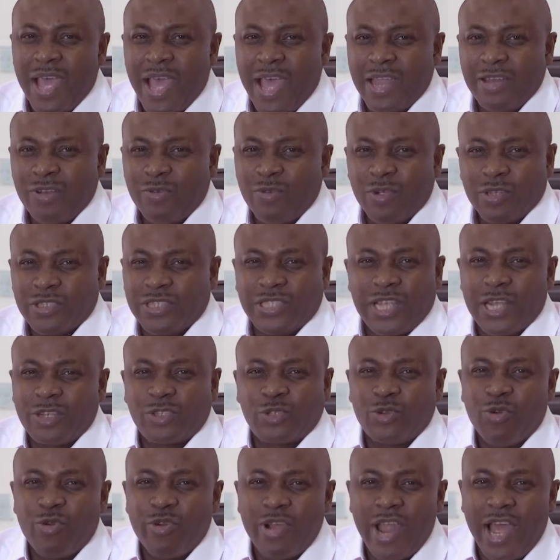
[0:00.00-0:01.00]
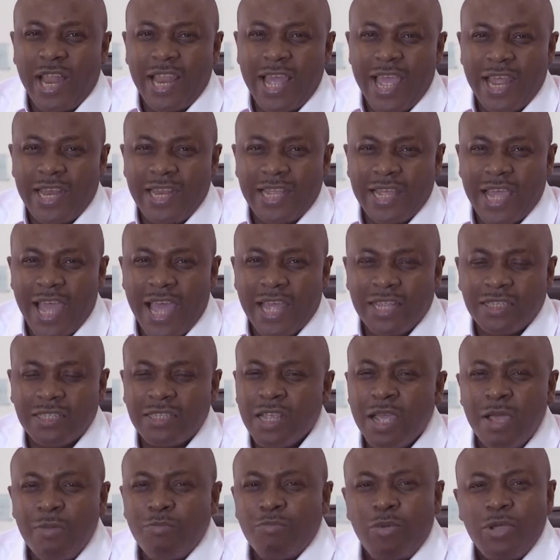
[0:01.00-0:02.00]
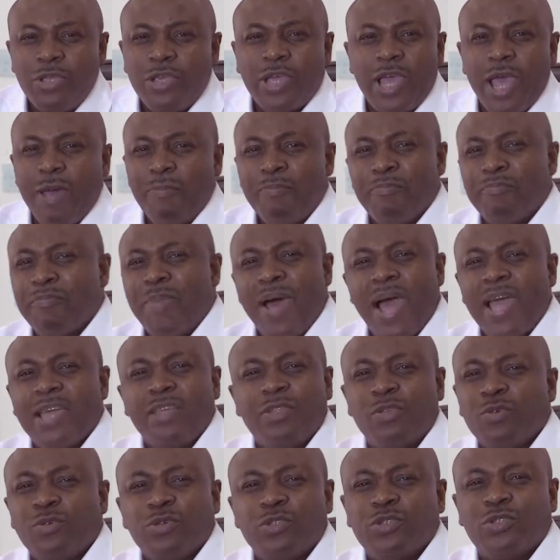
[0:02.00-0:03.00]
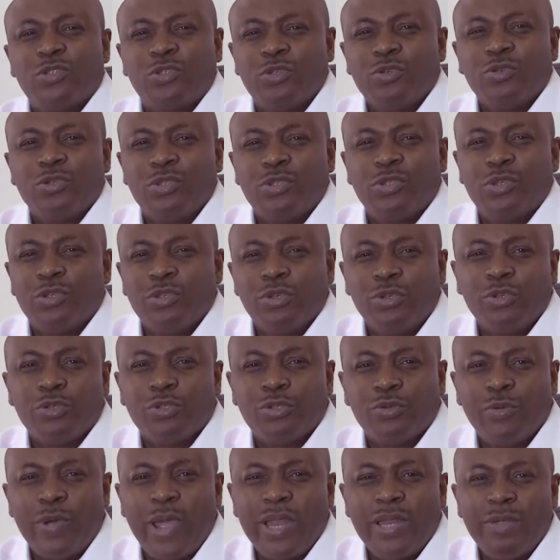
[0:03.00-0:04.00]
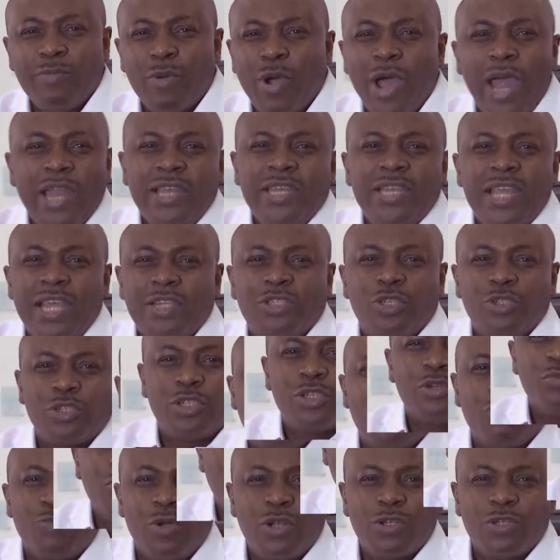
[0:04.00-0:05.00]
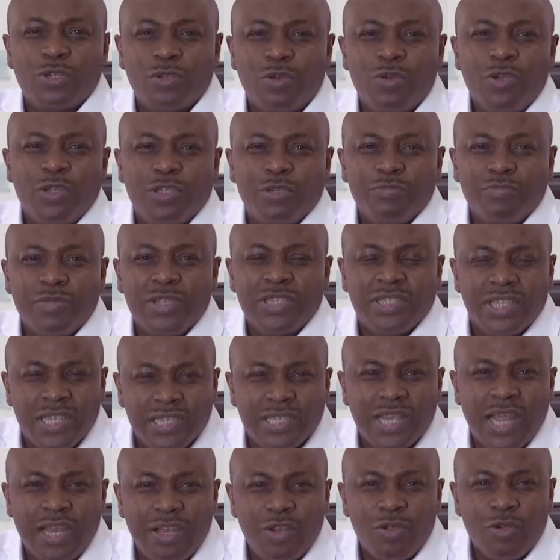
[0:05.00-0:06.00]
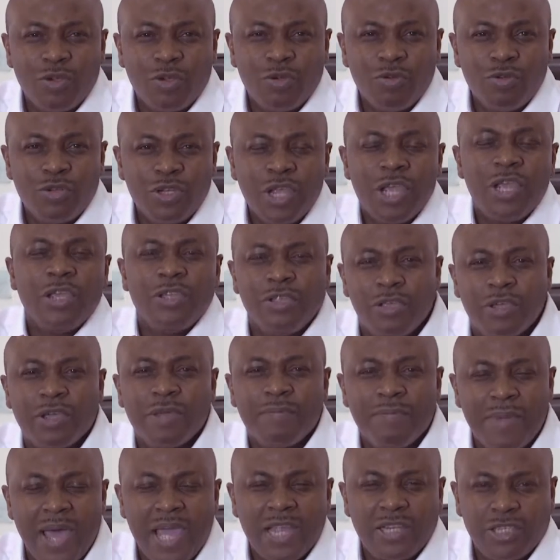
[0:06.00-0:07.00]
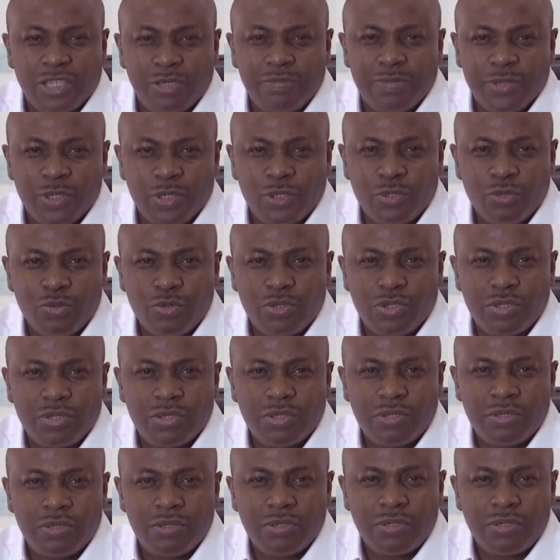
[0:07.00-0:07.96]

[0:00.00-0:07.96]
and you were sartorial elegance, but you can't buy those suits you used to anymore. And yet you still want to go into business and look good. You can buy cheaper suits,